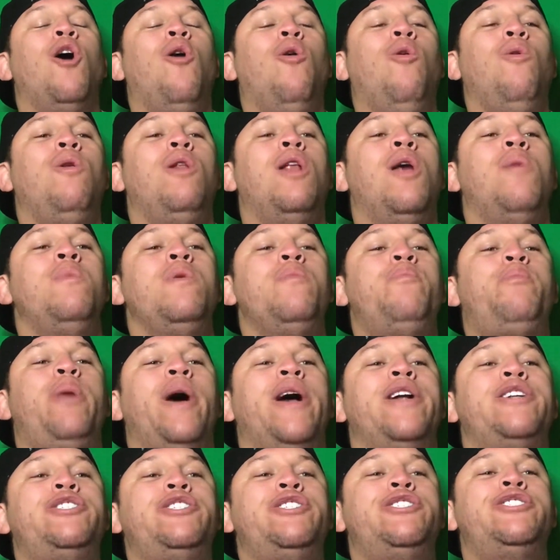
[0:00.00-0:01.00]
let me
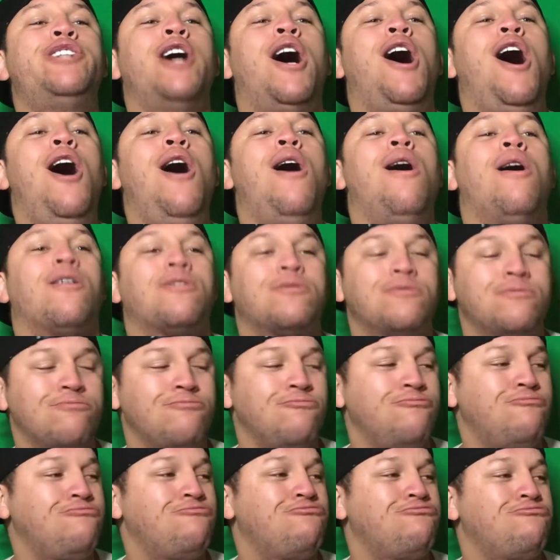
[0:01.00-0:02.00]
pet your dog.
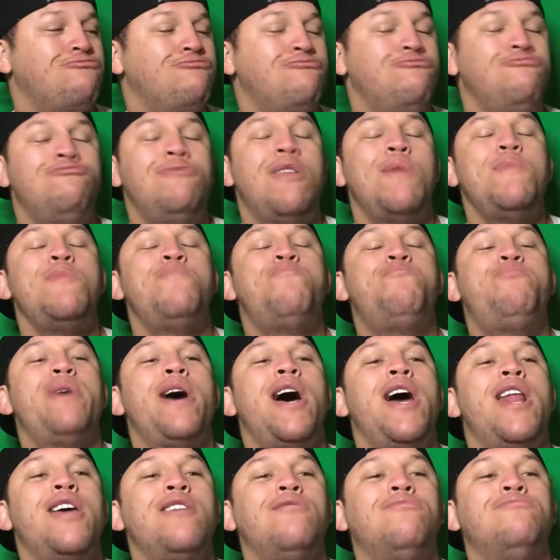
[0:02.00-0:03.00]
Let me
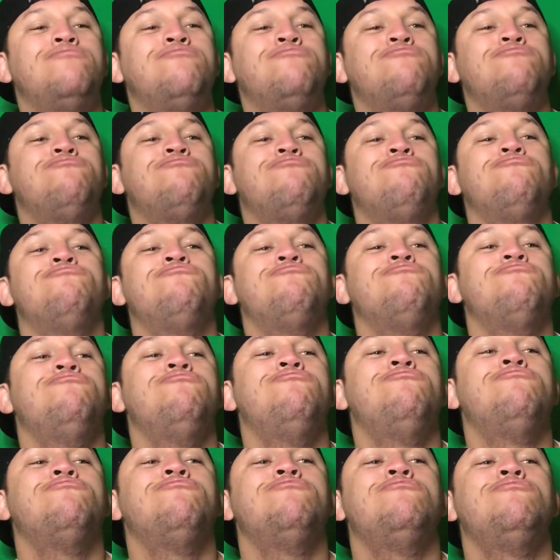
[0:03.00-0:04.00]
pet it.
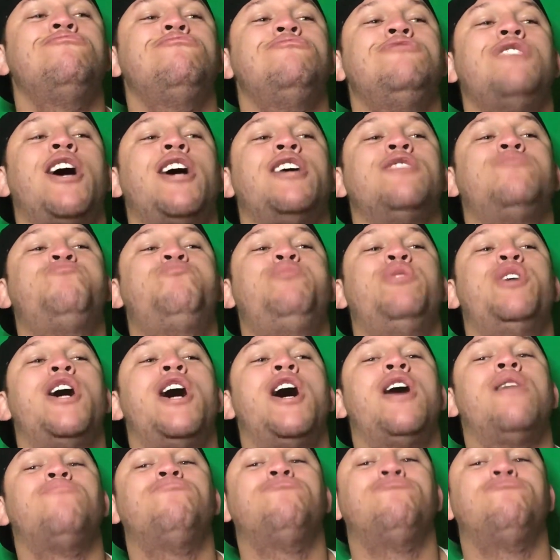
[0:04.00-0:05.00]
Nice pup.